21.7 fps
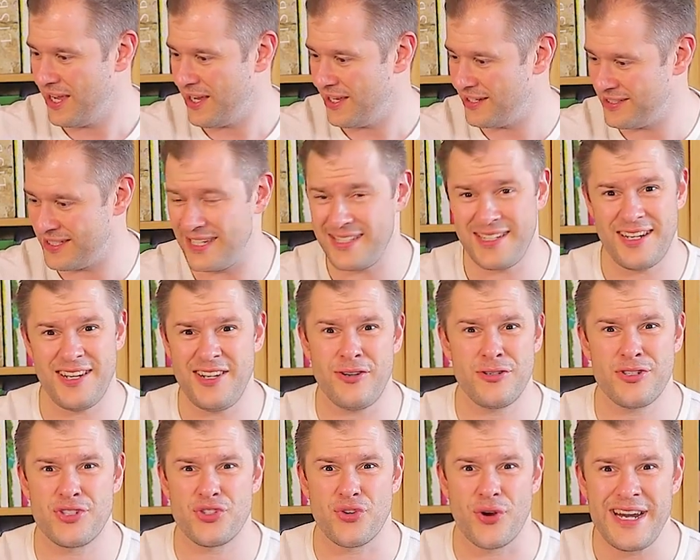is it an
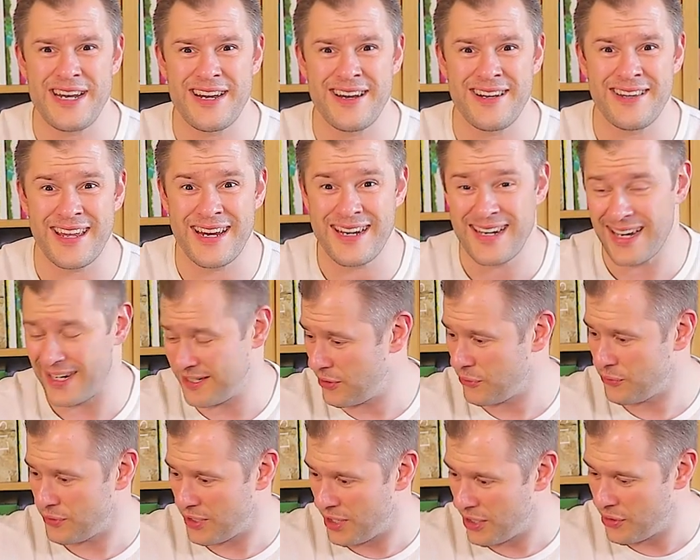Australian thing? I
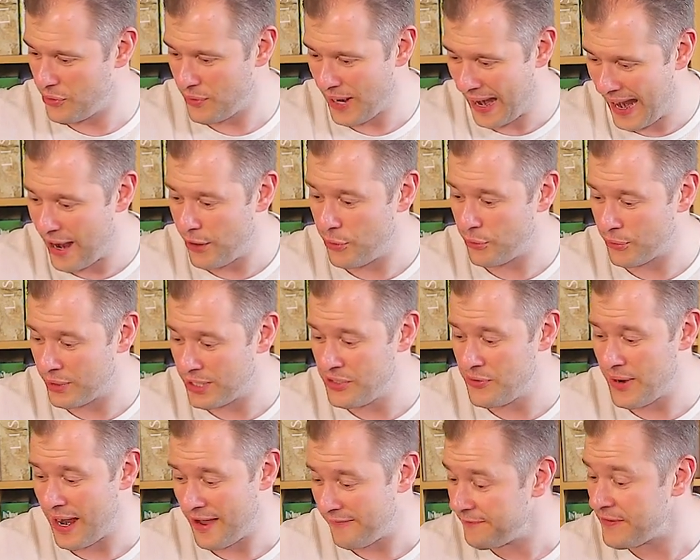don't know. How can
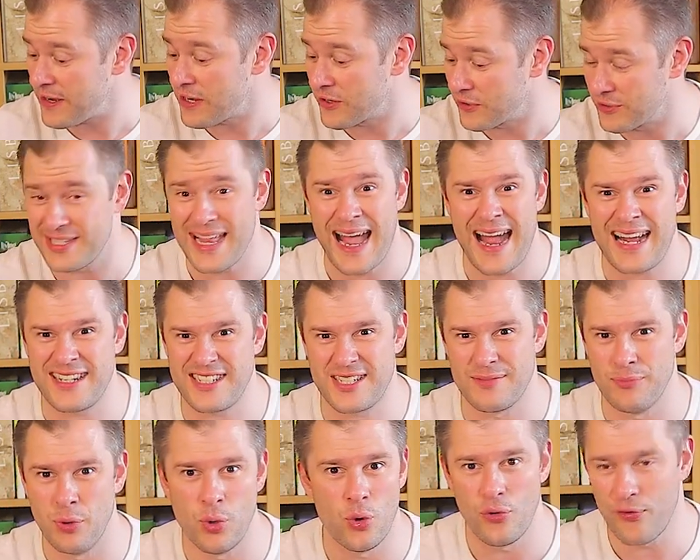you have fingers that
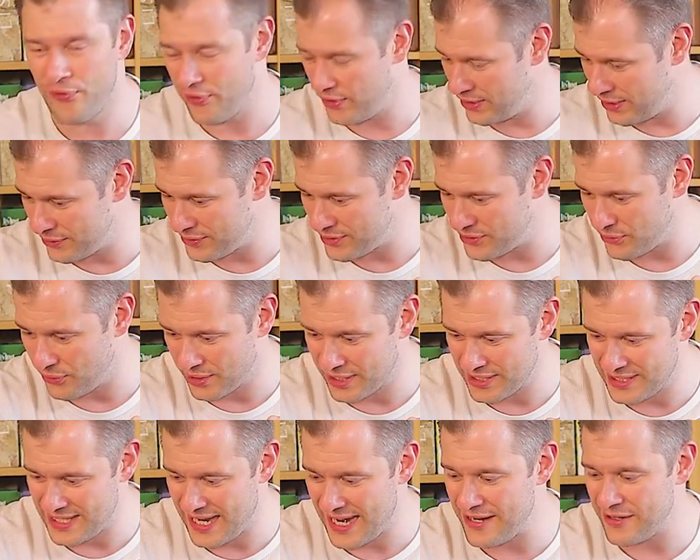small for those sort of
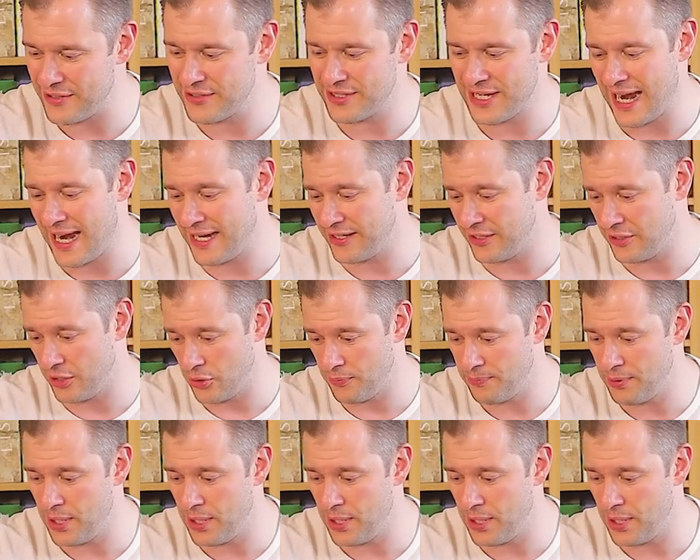containers? I don't know.